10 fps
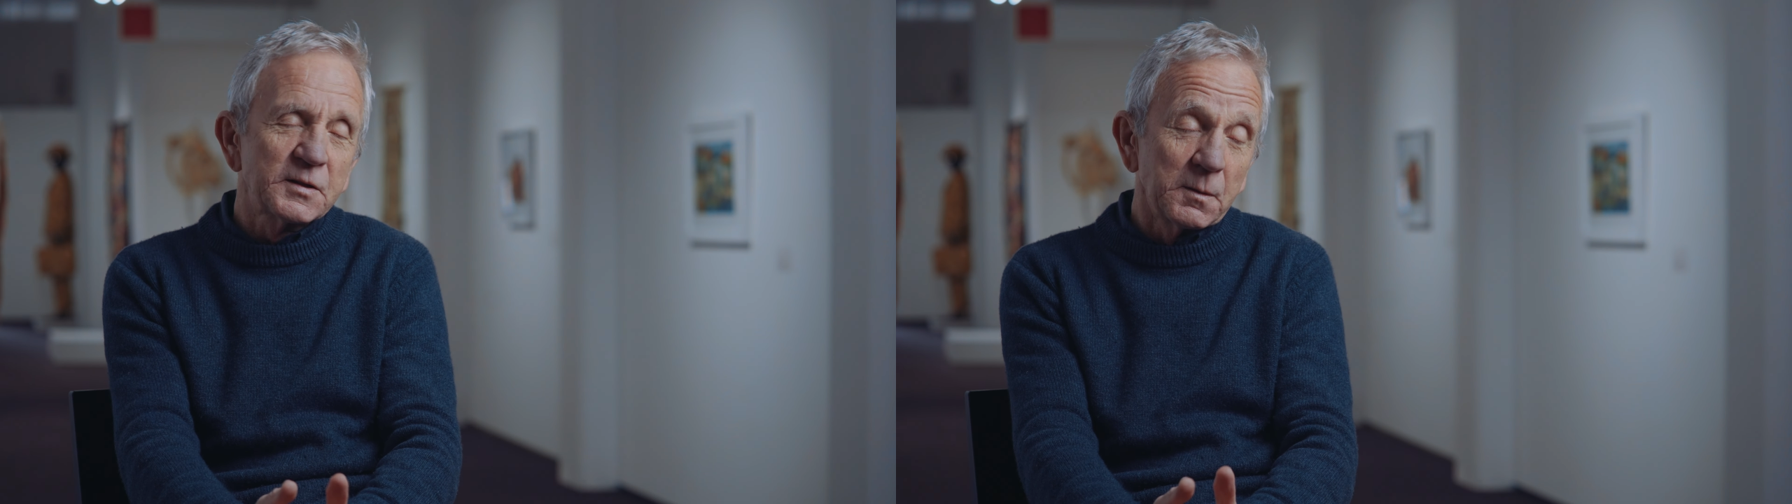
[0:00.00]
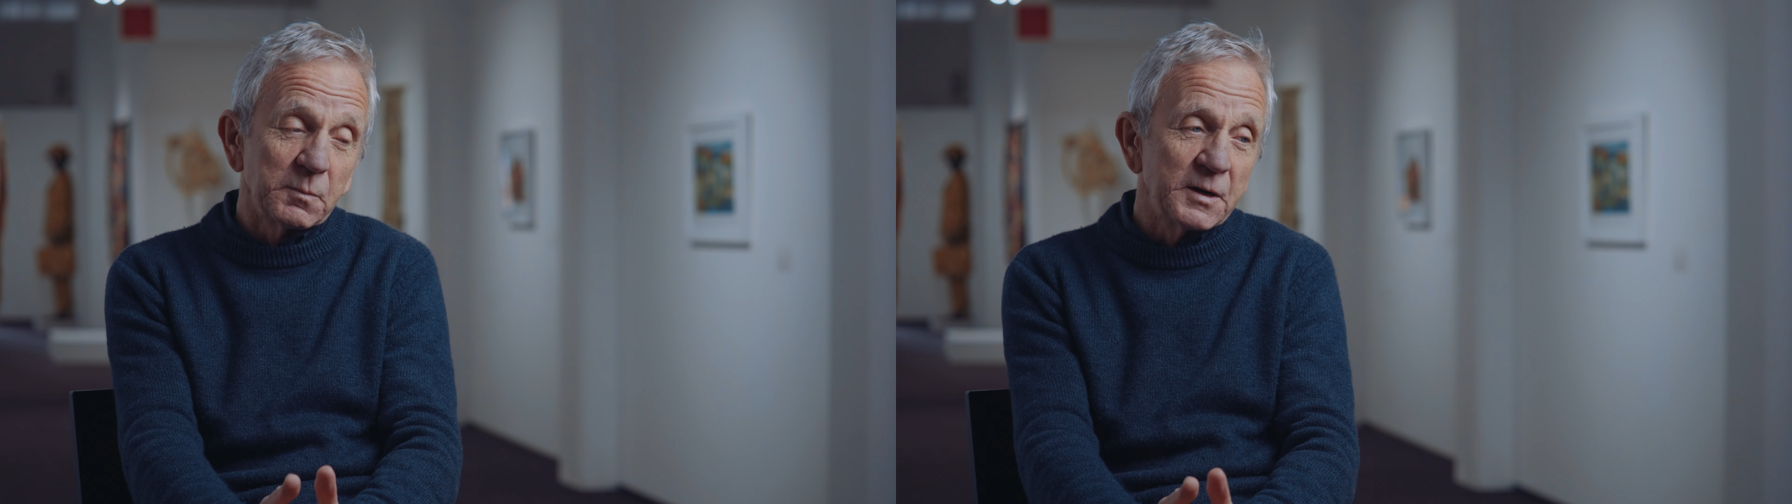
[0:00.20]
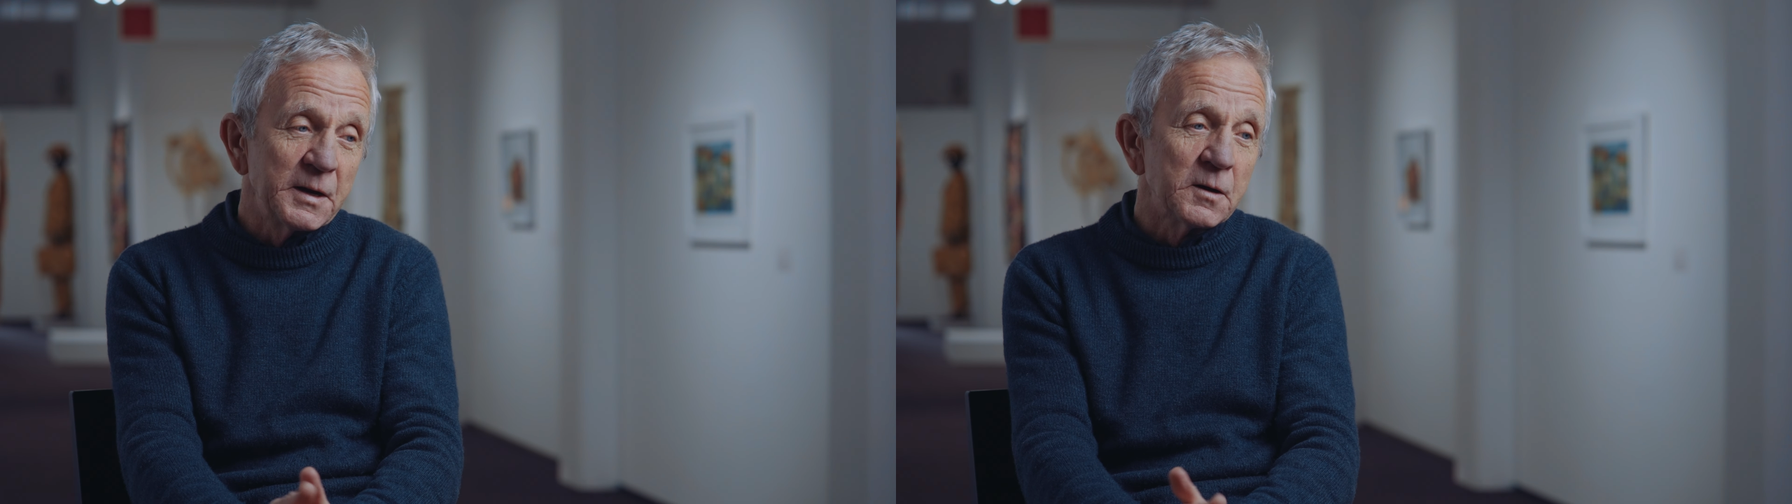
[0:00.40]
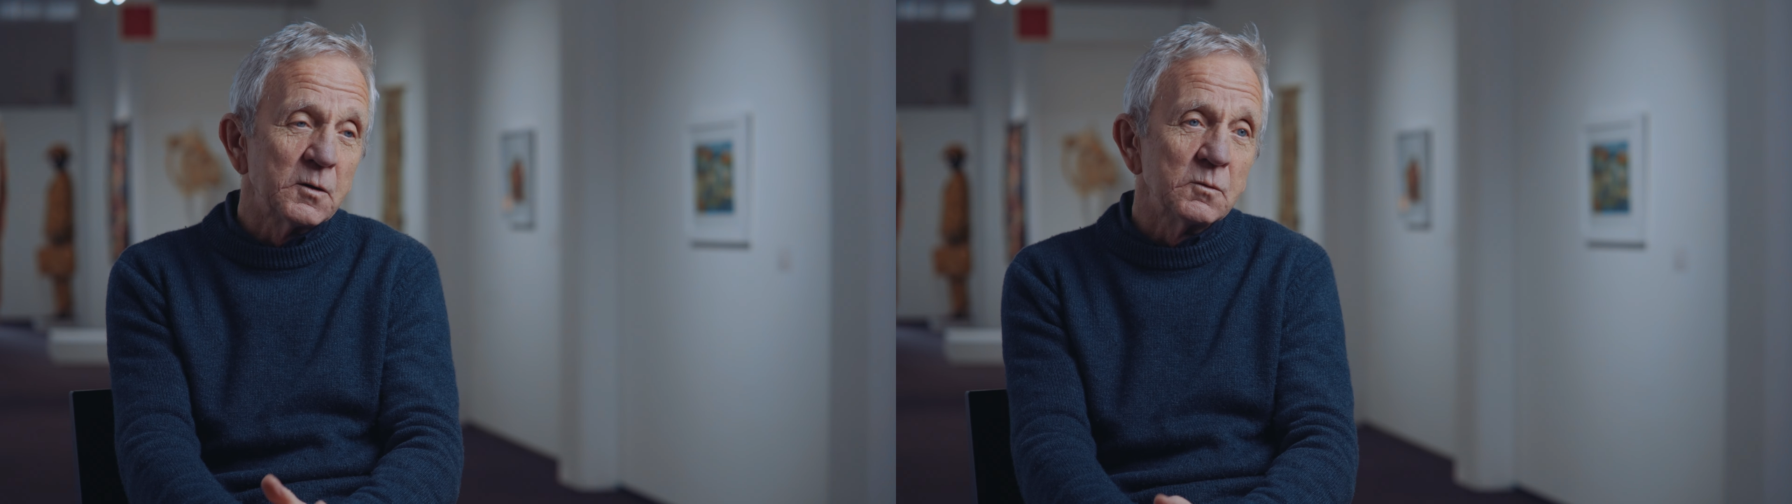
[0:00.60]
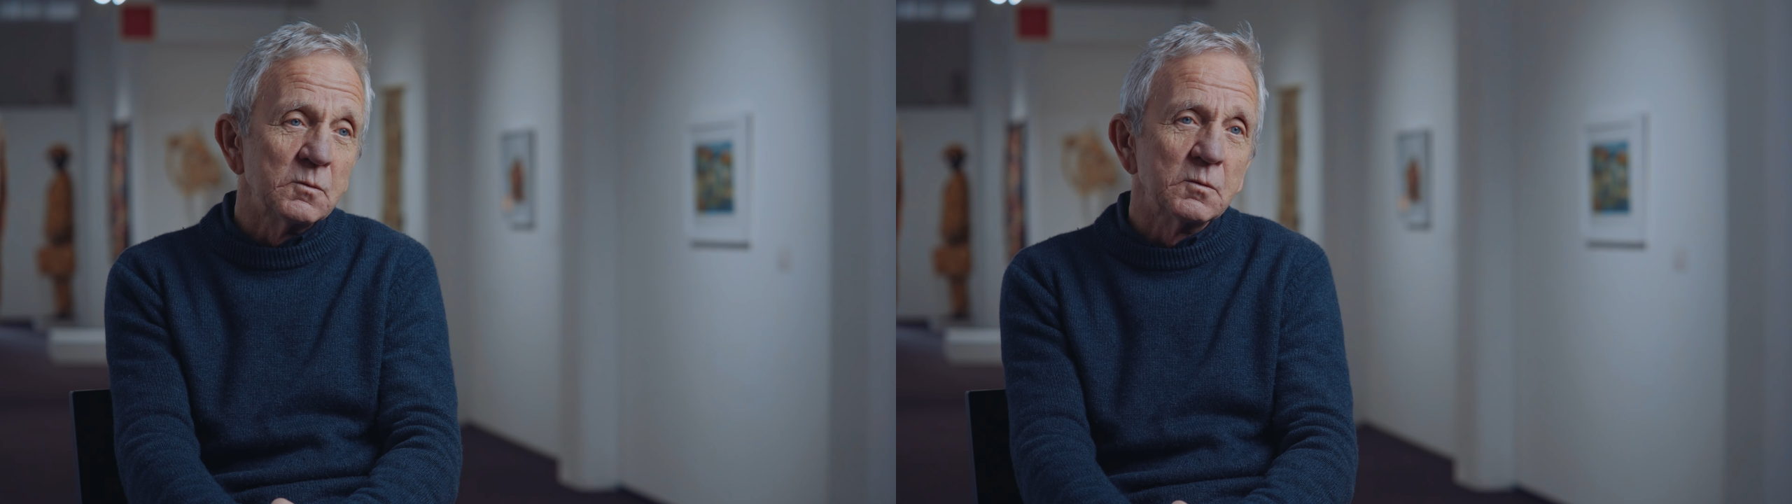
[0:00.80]
thank Bernina,
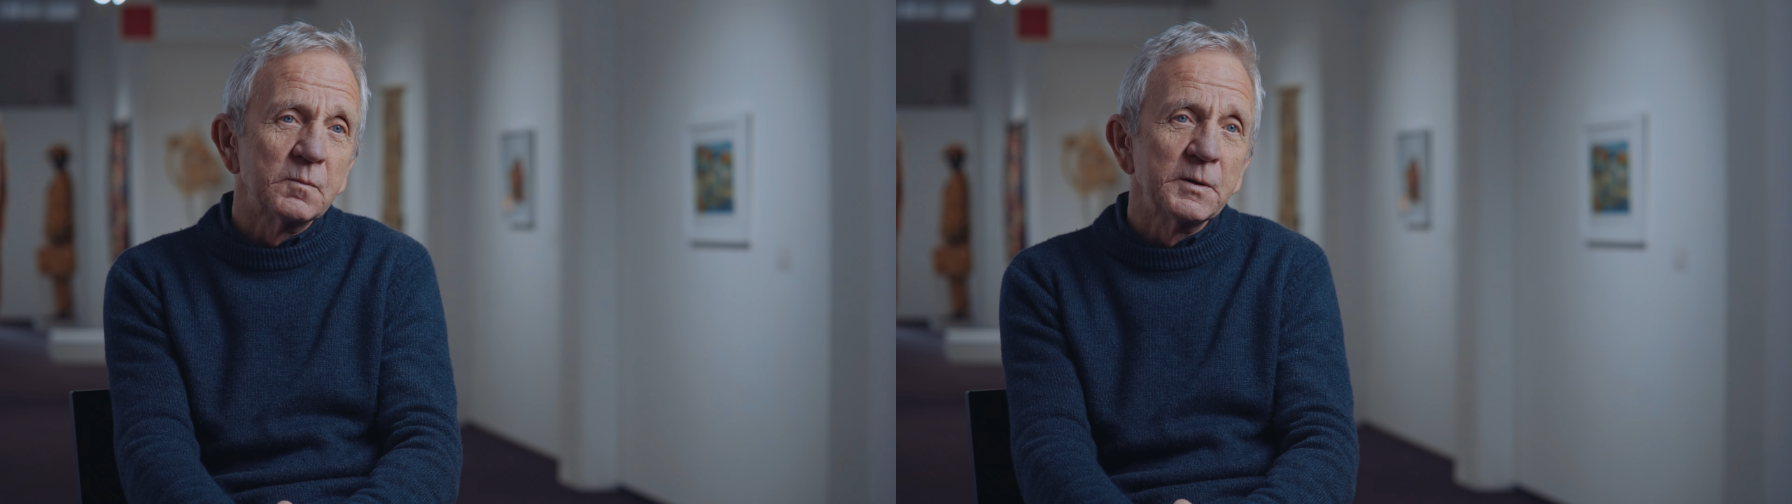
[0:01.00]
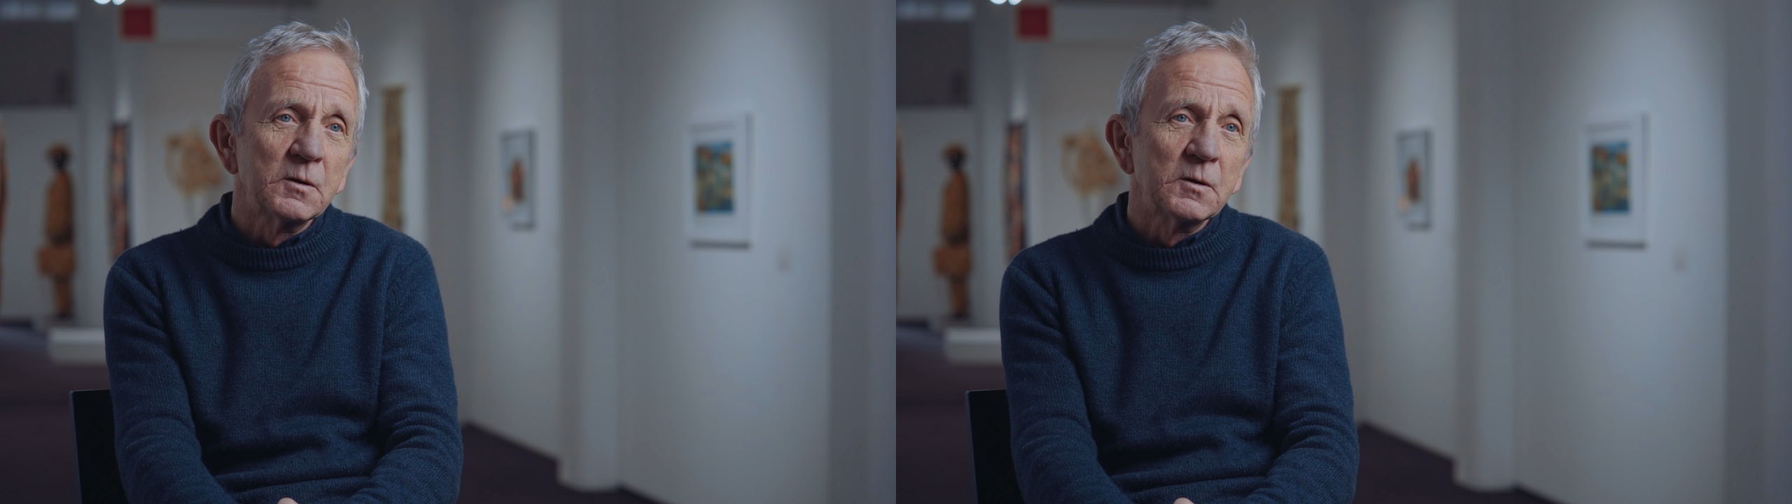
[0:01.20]
who have been